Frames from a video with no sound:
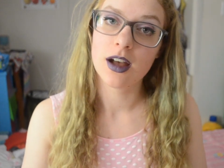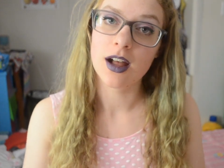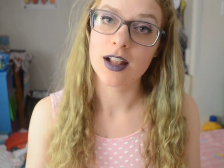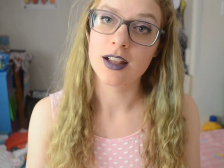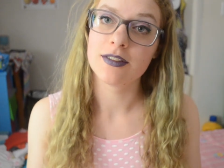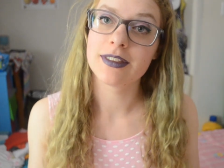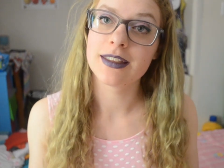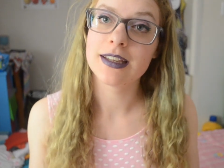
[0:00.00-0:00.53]

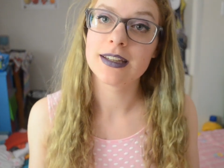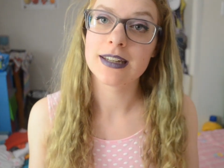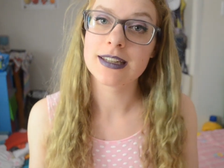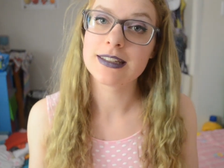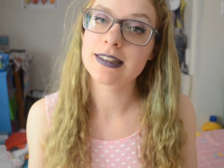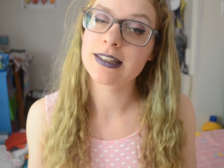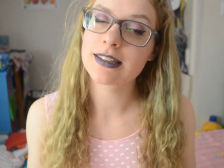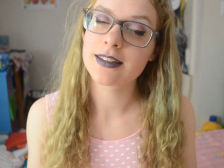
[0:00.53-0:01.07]
all of the
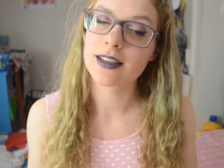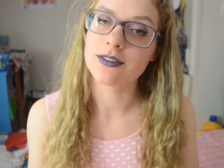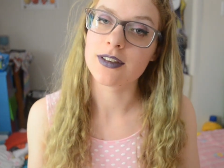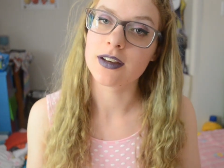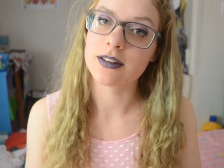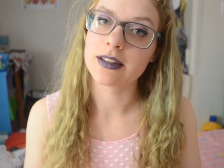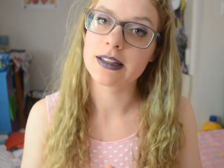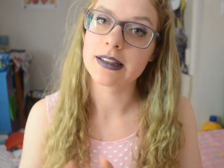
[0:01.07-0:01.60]
nice things I
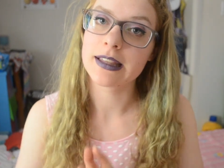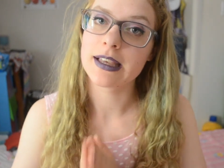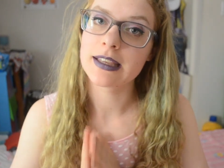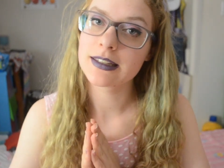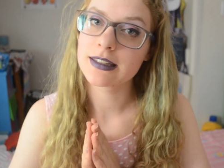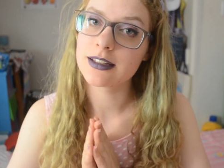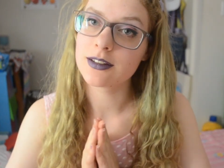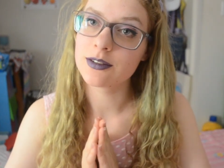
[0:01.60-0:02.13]
found in the
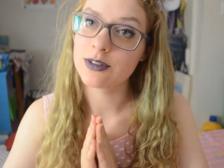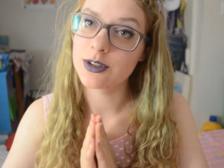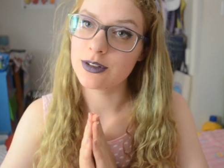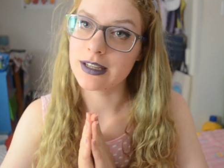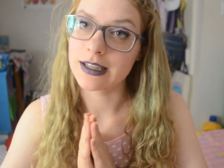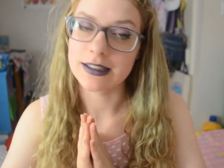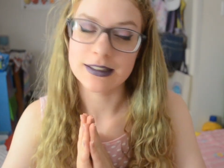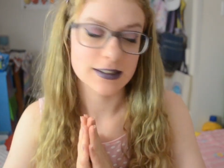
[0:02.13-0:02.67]
last few
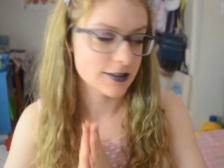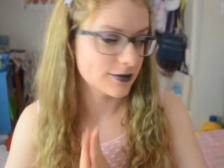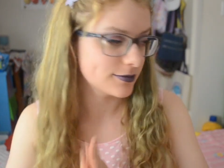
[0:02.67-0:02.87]
days.